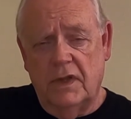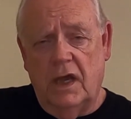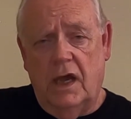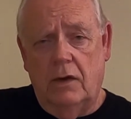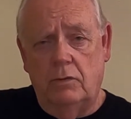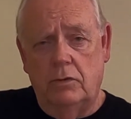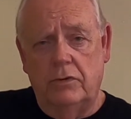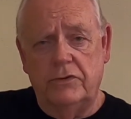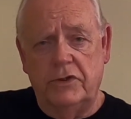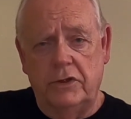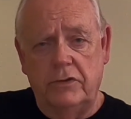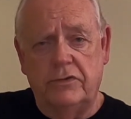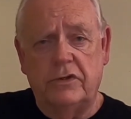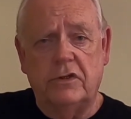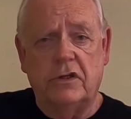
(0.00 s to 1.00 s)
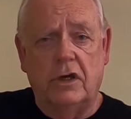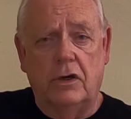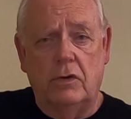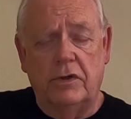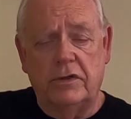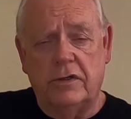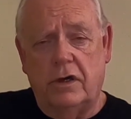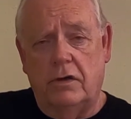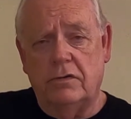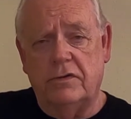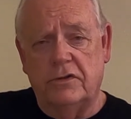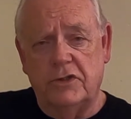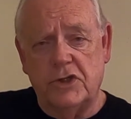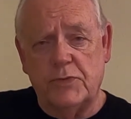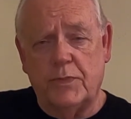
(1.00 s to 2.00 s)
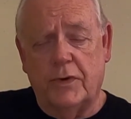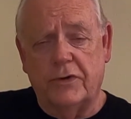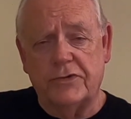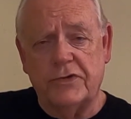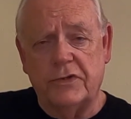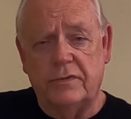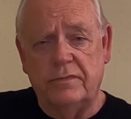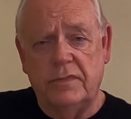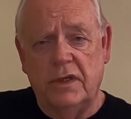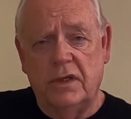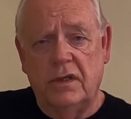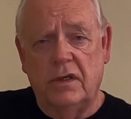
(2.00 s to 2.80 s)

to go and talk to this person